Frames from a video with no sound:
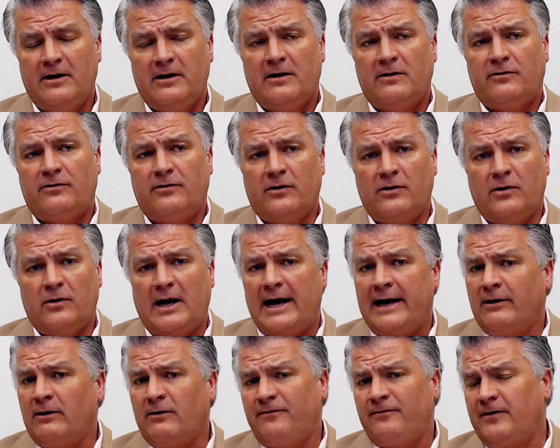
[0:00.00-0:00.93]
So I
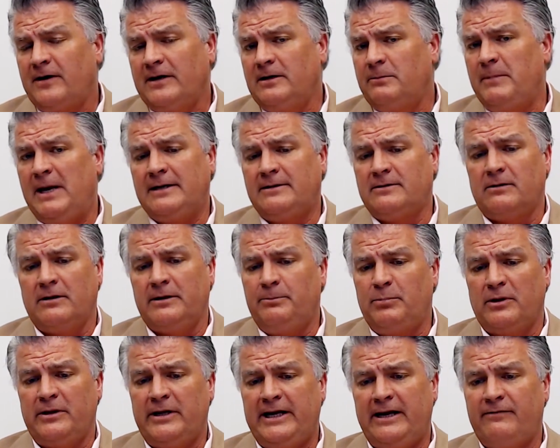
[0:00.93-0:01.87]
don't fundamentally
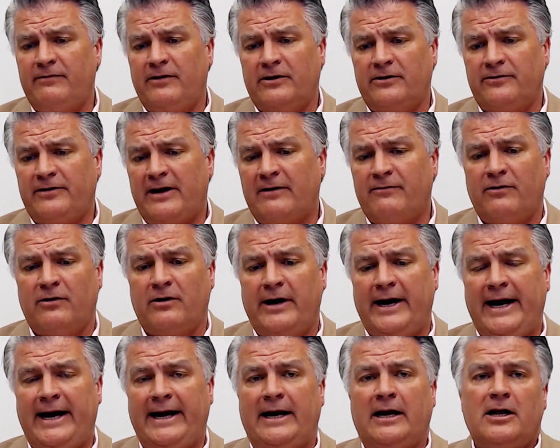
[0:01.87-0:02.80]
believe there's ever
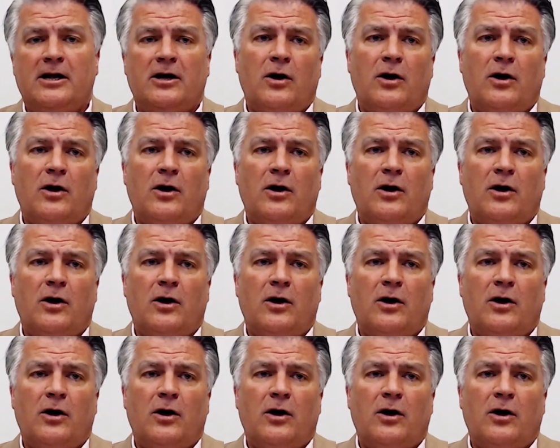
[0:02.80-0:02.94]
a